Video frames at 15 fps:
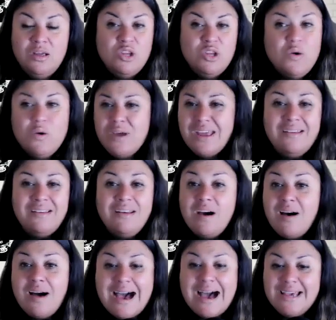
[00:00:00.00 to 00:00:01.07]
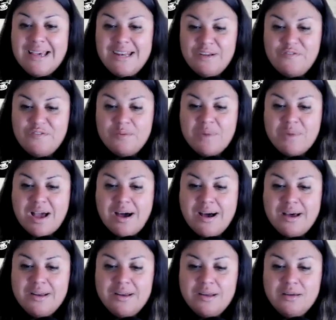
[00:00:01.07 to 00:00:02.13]
You cannot hide it from
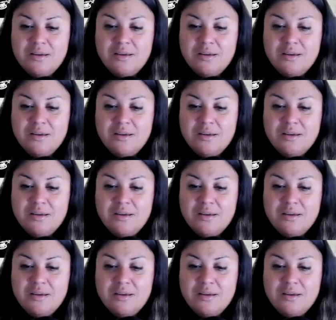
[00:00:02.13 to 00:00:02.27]
God.